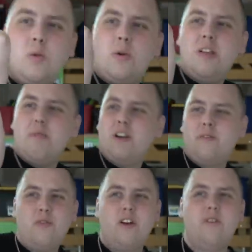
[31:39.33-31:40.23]
20 bucks
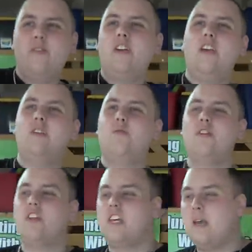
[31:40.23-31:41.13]
for it and really it's
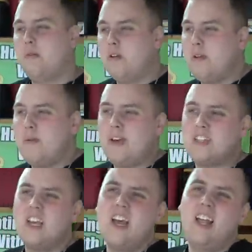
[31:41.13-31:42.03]
worth the gamble to me
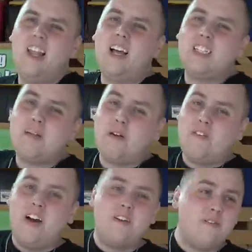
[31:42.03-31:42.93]
because last time I
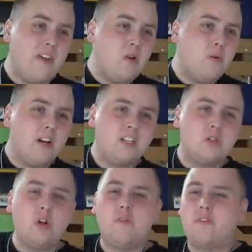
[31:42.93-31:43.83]
found a fake one, I
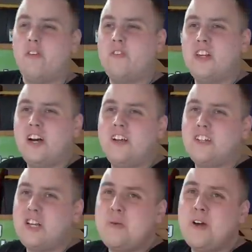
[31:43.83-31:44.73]
sold it for
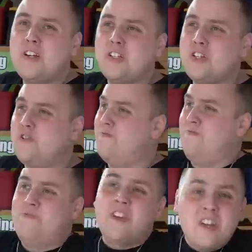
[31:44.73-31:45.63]
$50 anyway. So
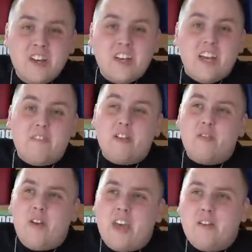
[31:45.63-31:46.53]
if it's
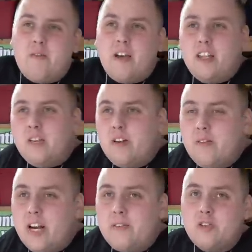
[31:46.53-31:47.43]
fake, we make a little bit of
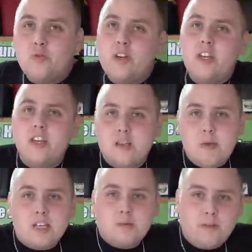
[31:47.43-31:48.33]
money. If it's real, we
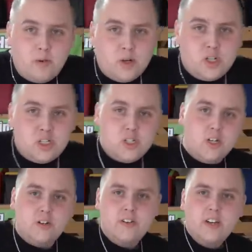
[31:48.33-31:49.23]
make a small fortune.
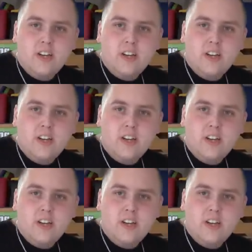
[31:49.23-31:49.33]
So